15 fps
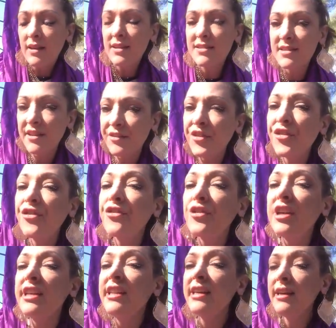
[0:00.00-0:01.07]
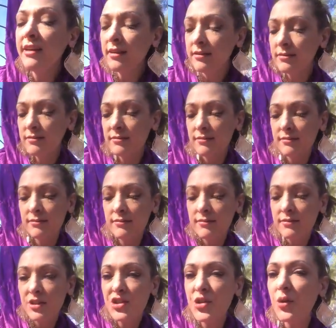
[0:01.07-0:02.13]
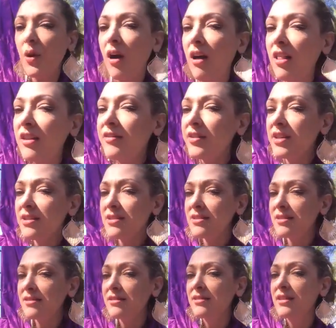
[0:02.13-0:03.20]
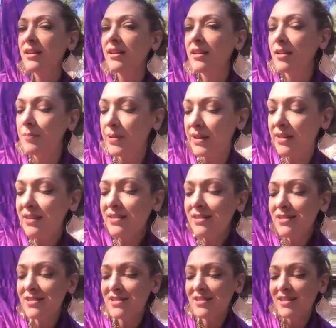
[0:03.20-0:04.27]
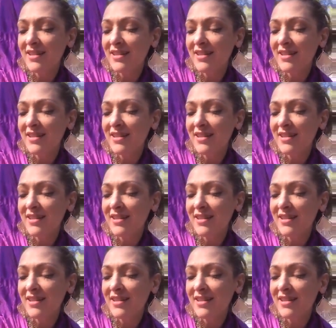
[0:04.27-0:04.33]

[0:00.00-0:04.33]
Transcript: It's given freely to all of us in abundance.